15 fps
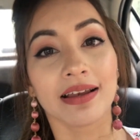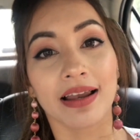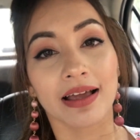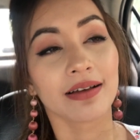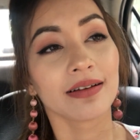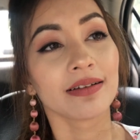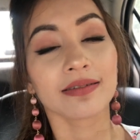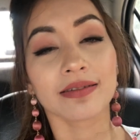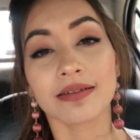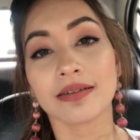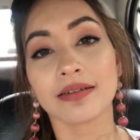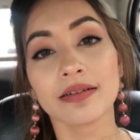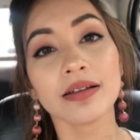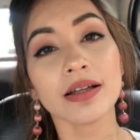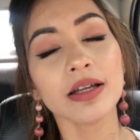Like
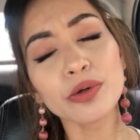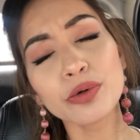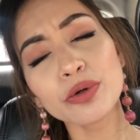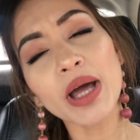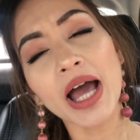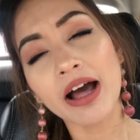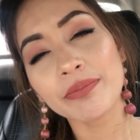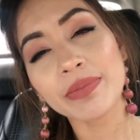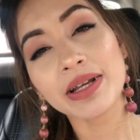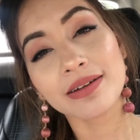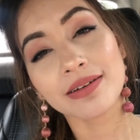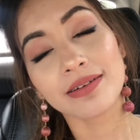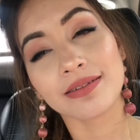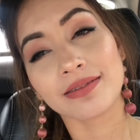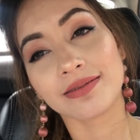it could have
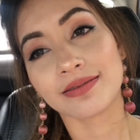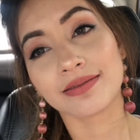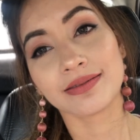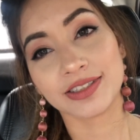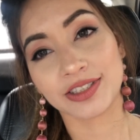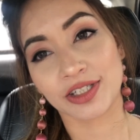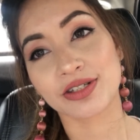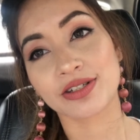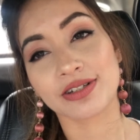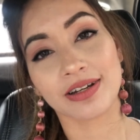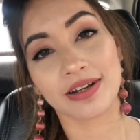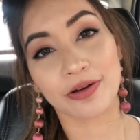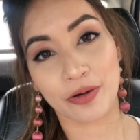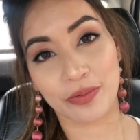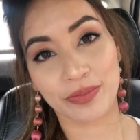been just a
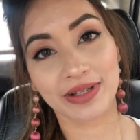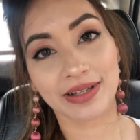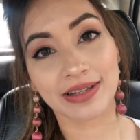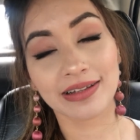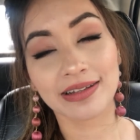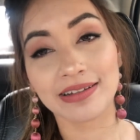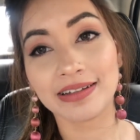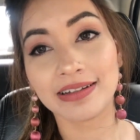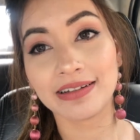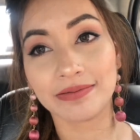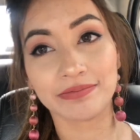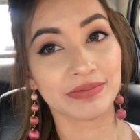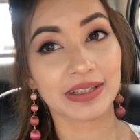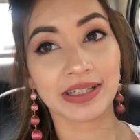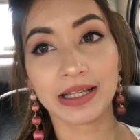normal
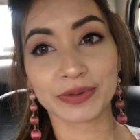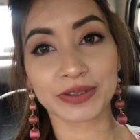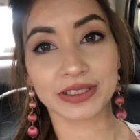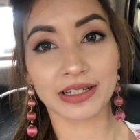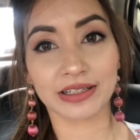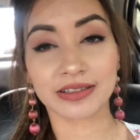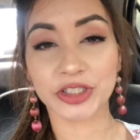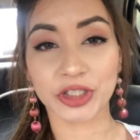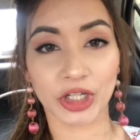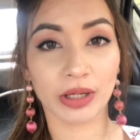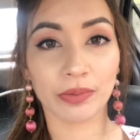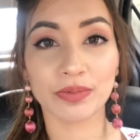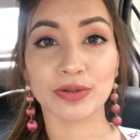lipstick shape.